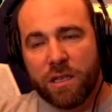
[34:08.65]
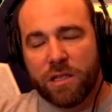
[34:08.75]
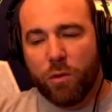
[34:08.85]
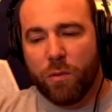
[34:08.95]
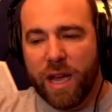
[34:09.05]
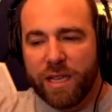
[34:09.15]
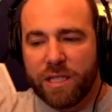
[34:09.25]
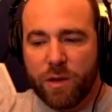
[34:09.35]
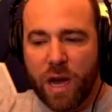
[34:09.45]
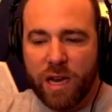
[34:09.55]
So my
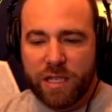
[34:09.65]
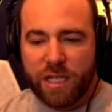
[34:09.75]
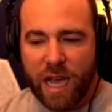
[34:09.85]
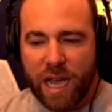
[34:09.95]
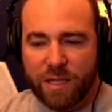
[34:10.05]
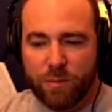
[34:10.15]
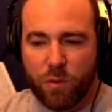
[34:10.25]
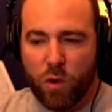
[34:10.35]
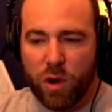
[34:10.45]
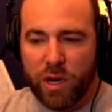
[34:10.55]
strategy has
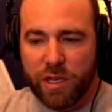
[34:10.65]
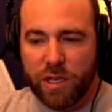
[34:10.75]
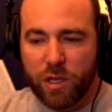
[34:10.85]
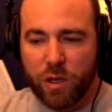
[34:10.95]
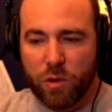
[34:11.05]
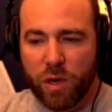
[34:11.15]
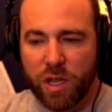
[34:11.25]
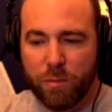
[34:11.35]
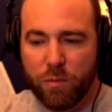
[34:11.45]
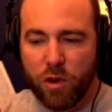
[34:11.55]
more to do
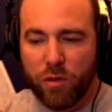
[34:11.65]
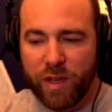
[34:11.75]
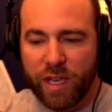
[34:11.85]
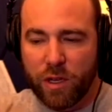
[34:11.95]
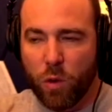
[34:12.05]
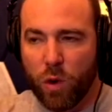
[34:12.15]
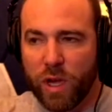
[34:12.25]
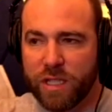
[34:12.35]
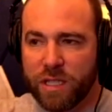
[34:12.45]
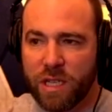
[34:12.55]
with moving
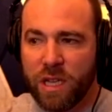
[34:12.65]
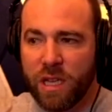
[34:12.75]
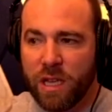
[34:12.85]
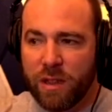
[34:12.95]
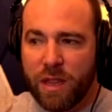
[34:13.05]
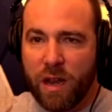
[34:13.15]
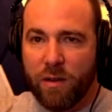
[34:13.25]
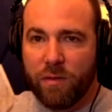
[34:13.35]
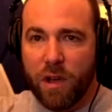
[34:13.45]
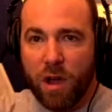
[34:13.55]
coins that
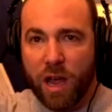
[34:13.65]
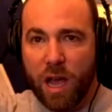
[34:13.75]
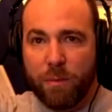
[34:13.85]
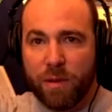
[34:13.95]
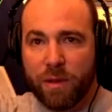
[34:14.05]
have gone up